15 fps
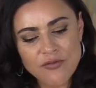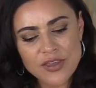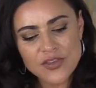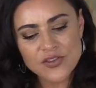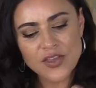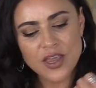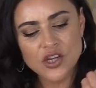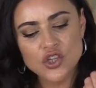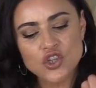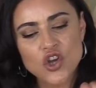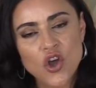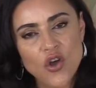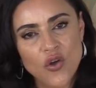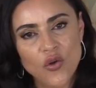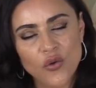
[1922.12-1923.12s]
we say
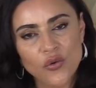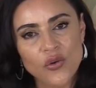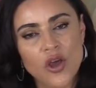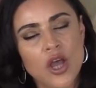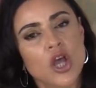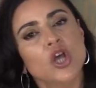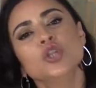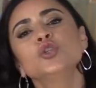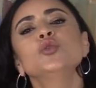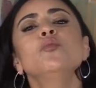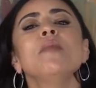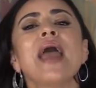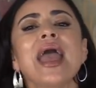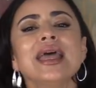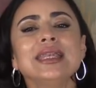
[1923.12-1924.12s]
no to
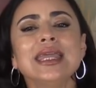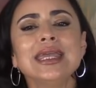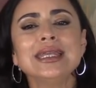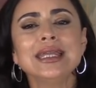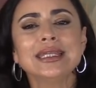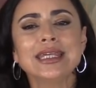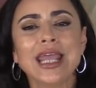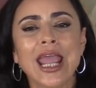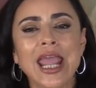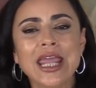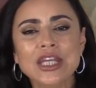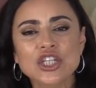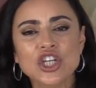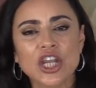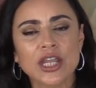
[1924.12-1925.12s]
mandated
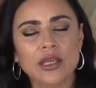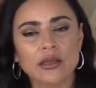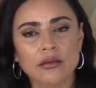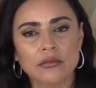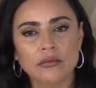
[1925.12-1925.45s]
caging,